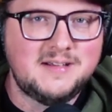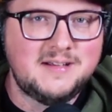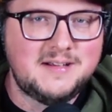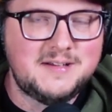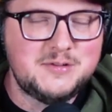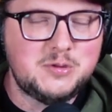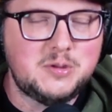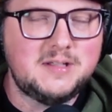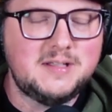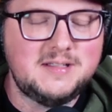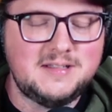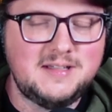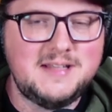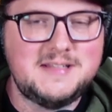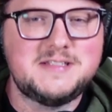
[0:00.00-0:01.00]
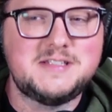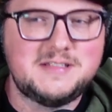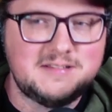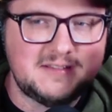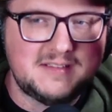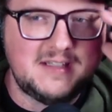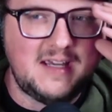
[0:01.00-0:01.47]
So
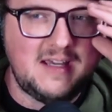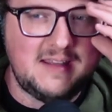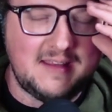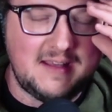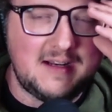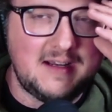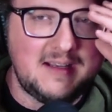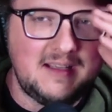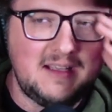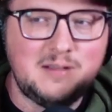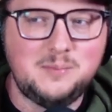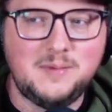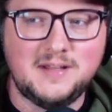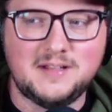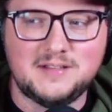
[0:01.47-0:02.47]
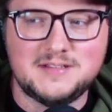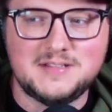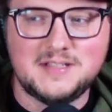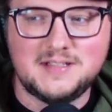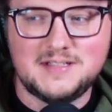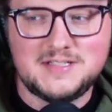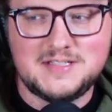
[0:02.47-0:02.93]
let's say that I emailed
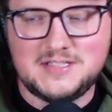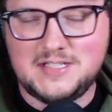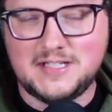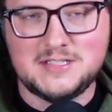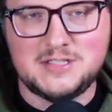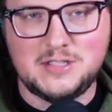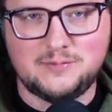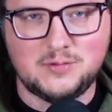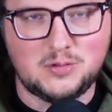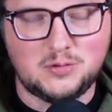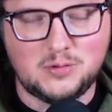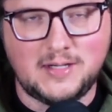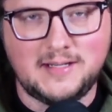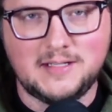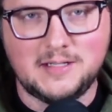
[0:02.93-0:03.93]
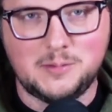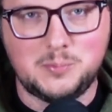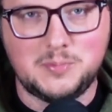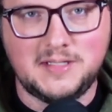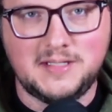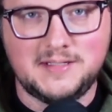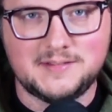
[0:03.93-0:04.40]
6 different grain
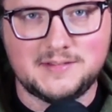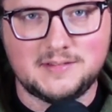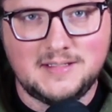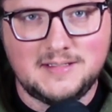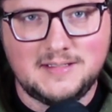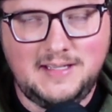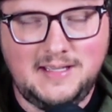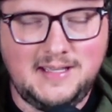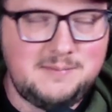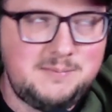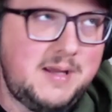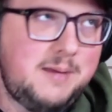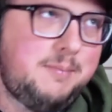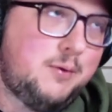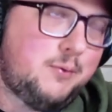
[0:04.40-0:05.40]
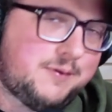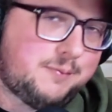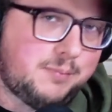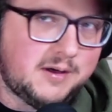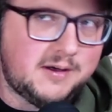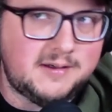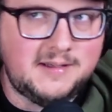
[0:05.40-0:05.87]
companies, and maybe it was
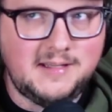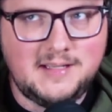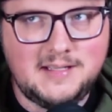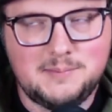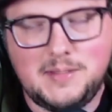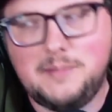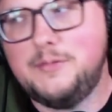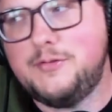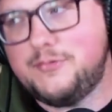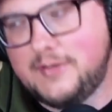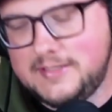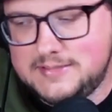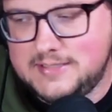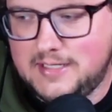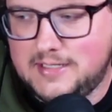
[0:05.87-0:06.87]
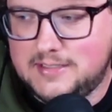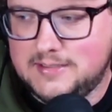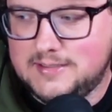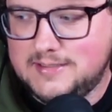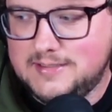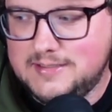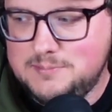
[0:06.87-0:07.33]
Bunge, and maybe it was
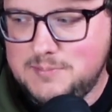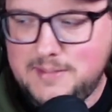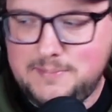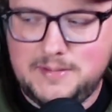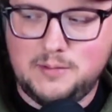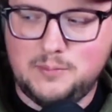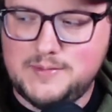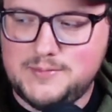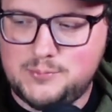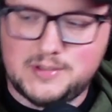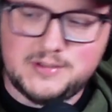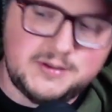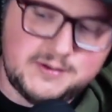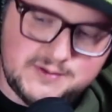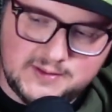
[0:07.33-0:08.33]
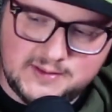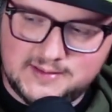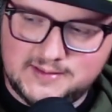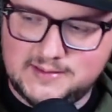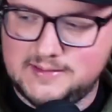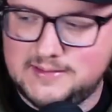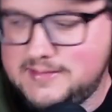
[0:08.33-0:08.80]
Viterra, and maybe it was
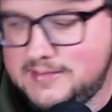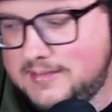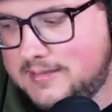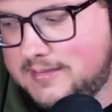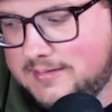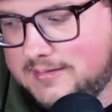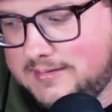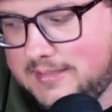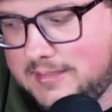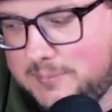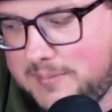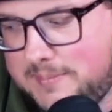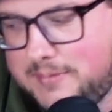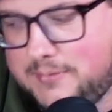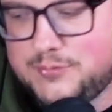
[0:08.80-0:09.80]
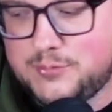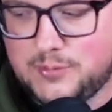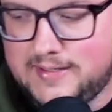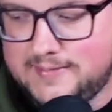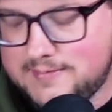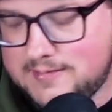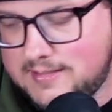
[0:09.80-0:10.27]
Richardson, and maybe it was
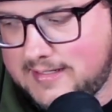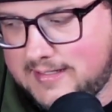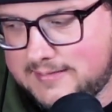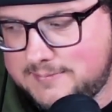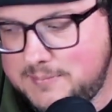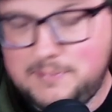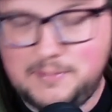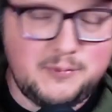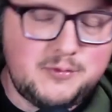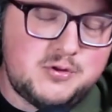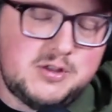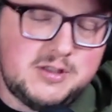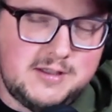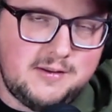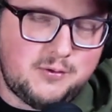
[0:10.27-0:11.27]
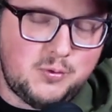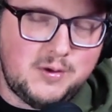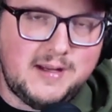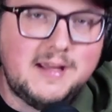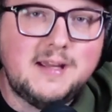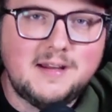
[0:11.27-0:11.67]
Grains Connect, maybe it was G3.